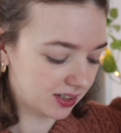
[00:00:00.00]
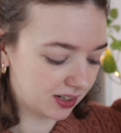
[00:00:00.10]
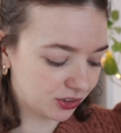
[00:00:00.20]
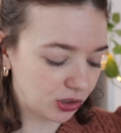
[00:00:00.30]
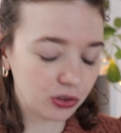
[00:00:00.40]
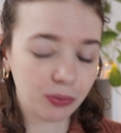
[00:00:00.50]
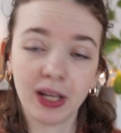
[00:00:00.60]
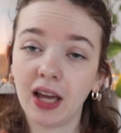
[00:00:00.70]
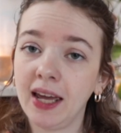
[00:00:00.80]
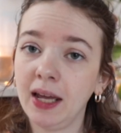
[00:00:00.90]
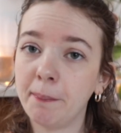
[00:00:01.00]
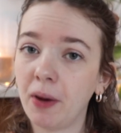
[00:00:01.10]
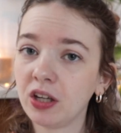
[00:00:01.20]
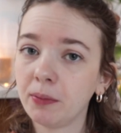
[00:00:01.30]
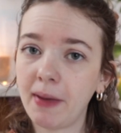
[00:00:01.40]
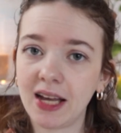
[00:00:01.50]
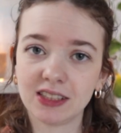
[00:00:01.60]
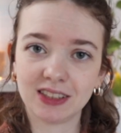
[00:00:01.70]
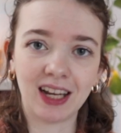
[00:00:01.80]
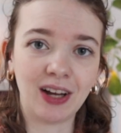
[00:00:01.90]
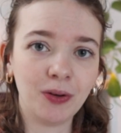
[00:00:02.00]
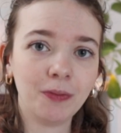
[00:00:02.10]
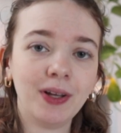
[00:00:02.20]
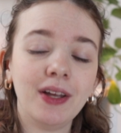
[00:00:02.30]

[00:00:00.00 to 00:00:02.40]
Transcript: and it's going to be a bucket bag style.